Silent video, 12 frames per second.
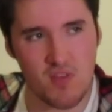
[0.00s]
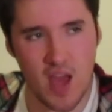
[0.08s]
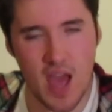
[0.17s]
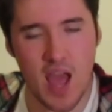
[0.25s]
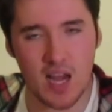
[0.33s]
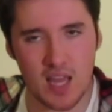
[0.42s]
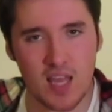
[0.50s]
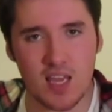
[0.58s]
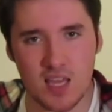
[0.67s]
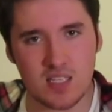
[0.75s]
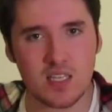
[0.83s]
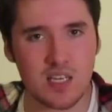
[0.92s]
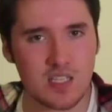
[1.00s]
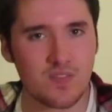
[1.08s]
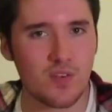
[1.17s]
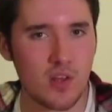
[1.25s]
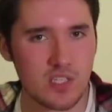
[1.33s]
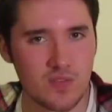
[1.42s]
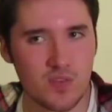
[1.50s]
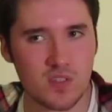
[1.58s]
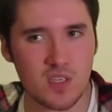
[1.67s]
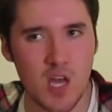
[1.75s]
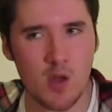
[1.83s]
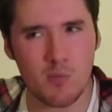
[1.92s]
fairly easy as philosophers
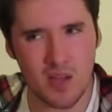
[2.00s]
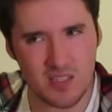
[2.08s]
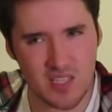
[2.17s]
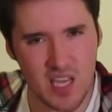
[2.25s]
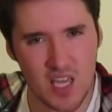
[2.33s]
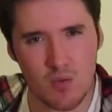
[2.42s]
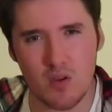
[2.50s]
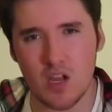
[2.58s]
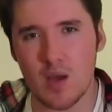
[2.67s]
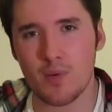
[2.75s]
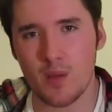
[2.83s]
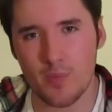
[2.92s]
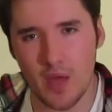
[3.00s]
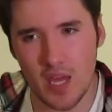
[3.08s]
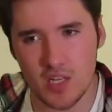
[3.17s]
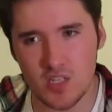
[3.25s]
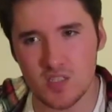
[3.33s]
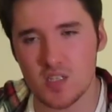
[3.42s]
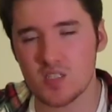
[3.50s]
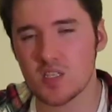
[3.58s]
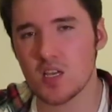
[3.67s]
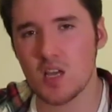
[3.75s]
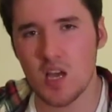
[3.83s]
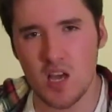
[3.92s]
go. It might take you a couple of pages just
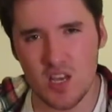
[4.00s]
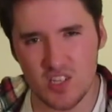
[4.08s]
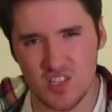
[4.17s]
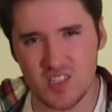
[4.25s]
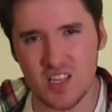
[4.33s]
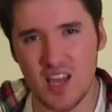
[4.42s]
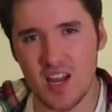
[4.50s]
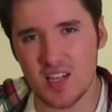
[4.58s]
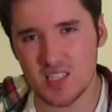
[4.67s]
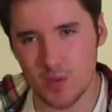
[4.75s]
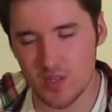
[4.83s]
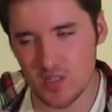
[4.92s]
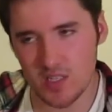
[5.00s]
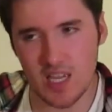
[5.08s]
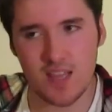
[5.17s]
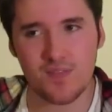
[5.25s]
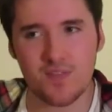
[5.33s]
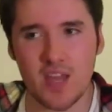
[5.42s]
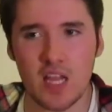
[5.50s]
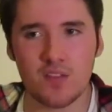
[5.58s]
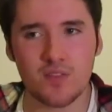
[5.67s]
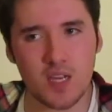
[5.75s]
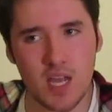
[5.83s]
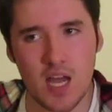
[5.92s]
to get into it, just to get the feel
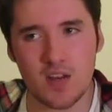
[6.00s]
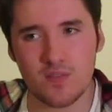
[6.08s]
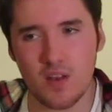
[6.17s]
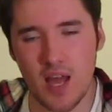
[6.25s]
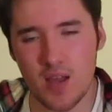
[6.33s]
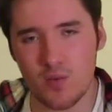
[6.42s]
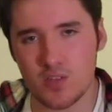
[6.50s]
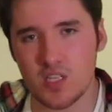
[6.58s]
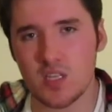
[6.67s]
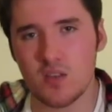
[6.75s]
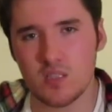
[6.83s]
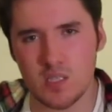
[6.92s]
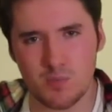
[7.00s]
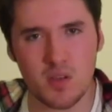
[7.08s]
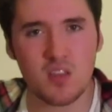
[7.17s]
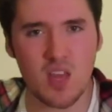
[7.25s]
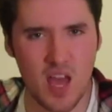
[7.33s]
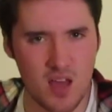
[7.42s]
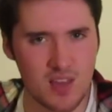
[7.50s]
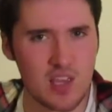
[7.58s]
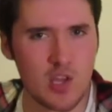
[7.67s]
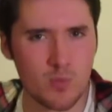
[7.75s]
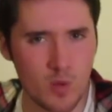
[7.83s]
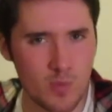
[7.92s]
for the kind of language he uses. But yeah,
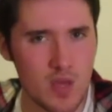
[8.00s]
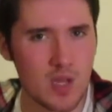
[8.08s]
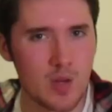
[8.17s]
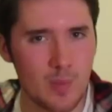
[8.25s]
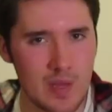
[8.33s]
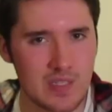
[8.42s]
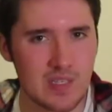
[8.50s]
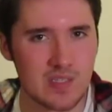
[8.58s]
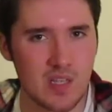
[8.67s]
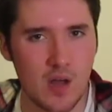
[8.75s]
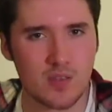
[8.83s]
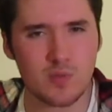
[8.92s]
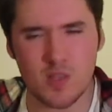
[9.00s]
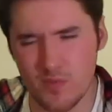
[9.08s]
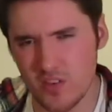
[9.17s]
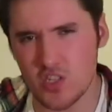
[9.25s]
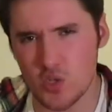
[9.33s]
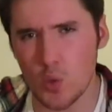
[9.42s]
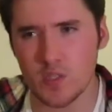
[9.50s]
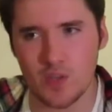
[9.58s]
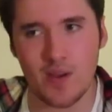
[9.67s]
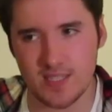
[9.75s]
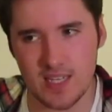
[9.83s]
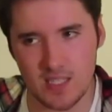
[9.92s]
Hume would be a good place to start. Some of his
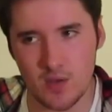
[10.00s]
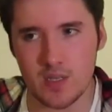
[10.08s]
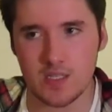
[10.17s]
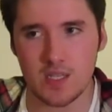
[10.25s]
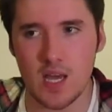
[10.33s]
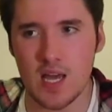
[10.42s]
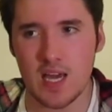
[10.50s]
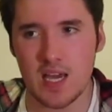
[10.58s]
shorter essays, not his